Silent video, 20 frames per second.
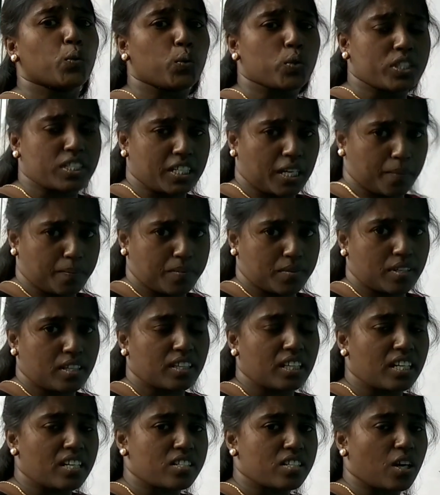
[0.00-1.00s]
2 steps,
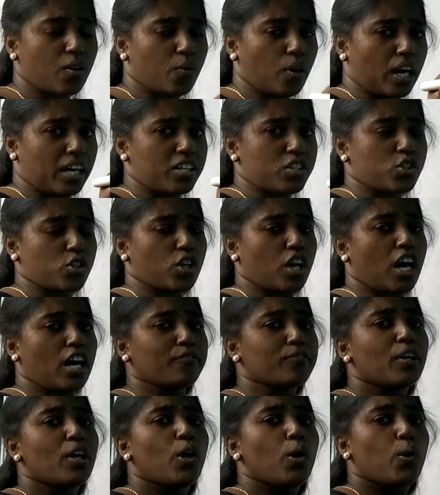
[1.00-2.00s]
there is a addition
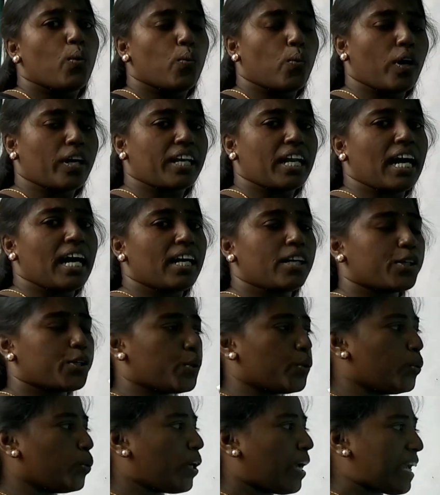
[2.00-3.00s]
of 1 or
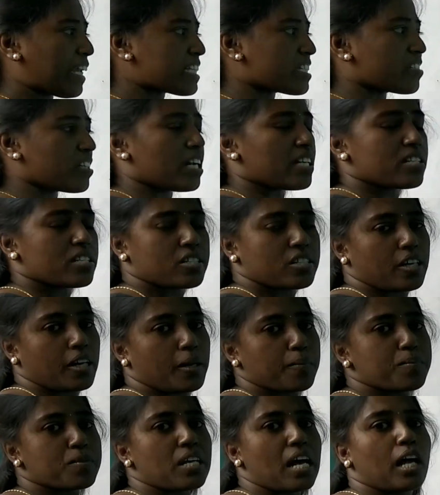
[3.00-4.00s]
2 extra
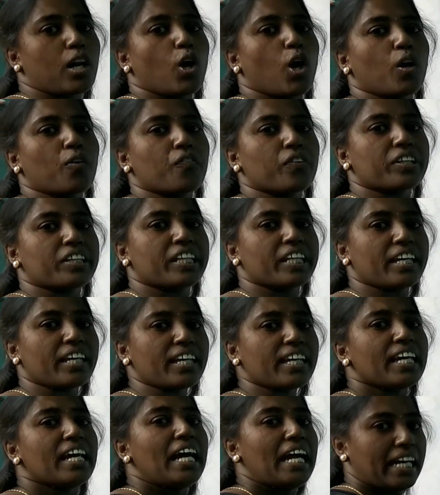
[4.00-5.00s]
steps along with
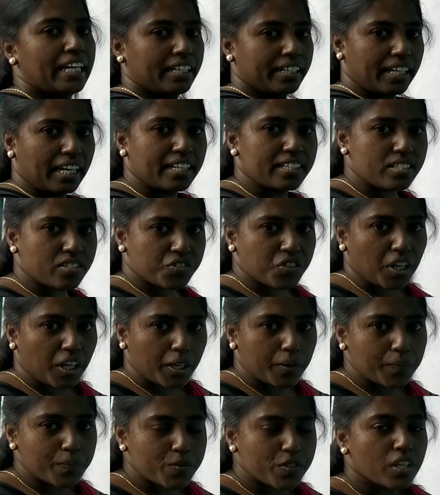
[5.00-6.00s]
the 10
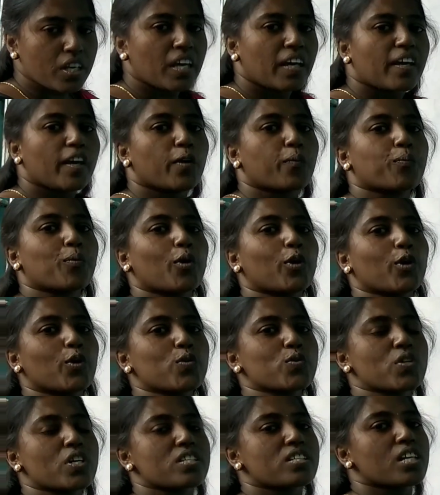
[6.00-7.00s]
steps, it
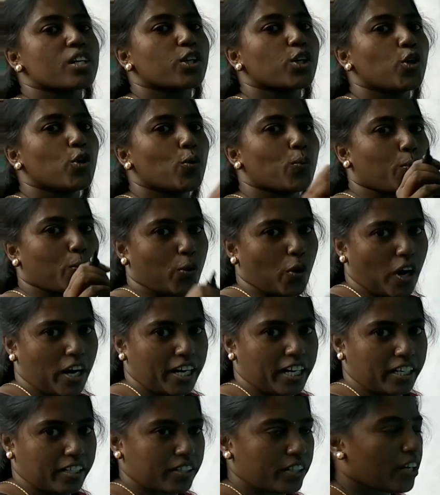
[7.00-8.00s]
produces a new
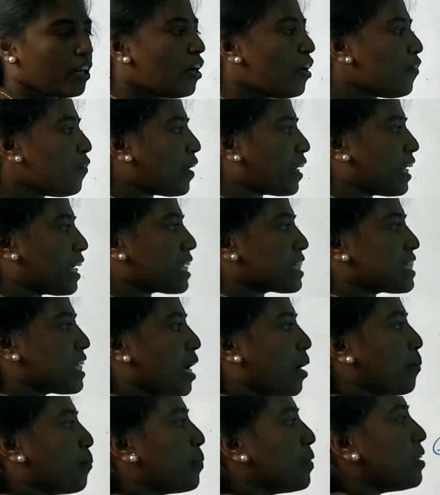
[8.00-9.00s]
product. For
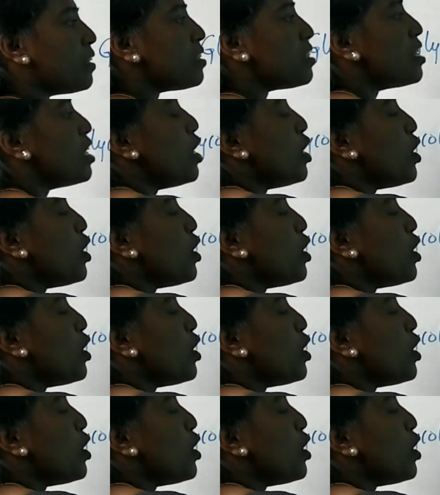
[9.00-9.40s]
example,